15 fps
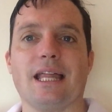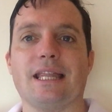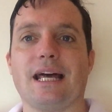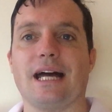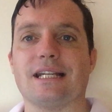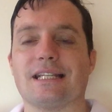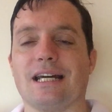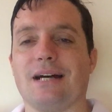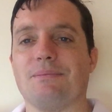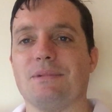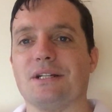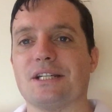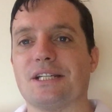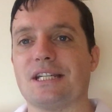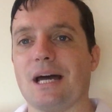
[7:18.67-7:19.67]
that
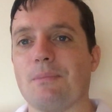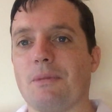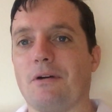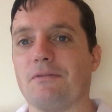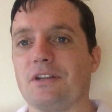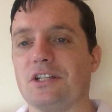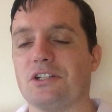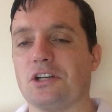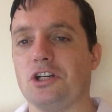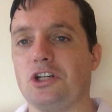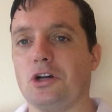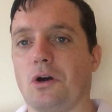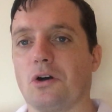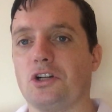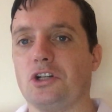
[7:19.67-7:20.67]
um, some of these
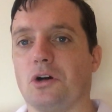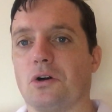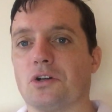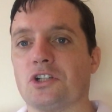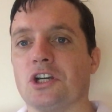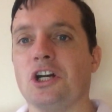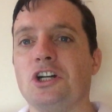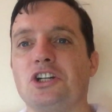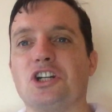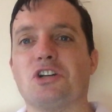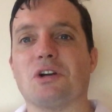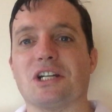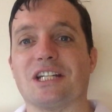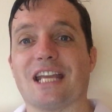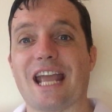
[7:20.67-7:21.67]
shock jocks should
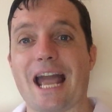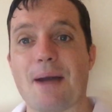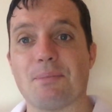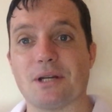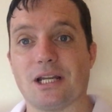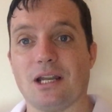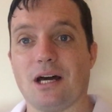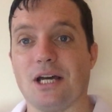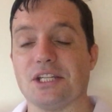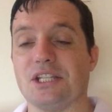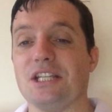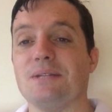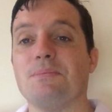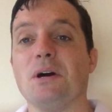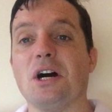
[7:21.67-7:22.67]
try to capitalize
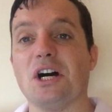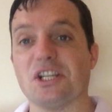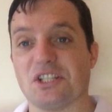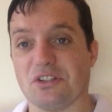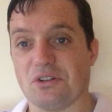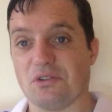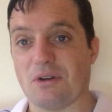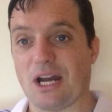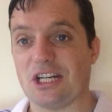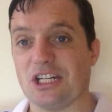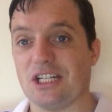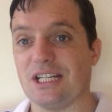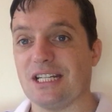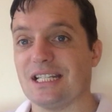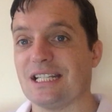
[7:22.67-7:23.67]
on these personal
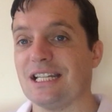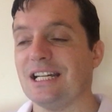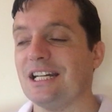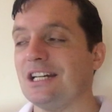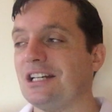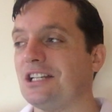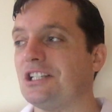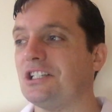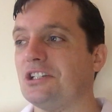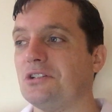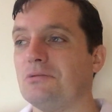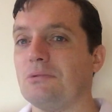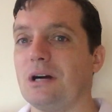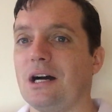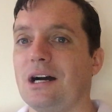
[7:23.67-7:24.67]
tragedies
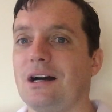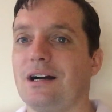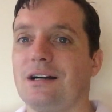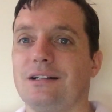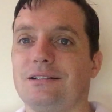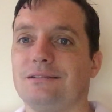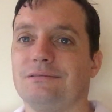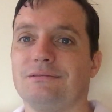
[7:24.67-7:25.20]
to uh,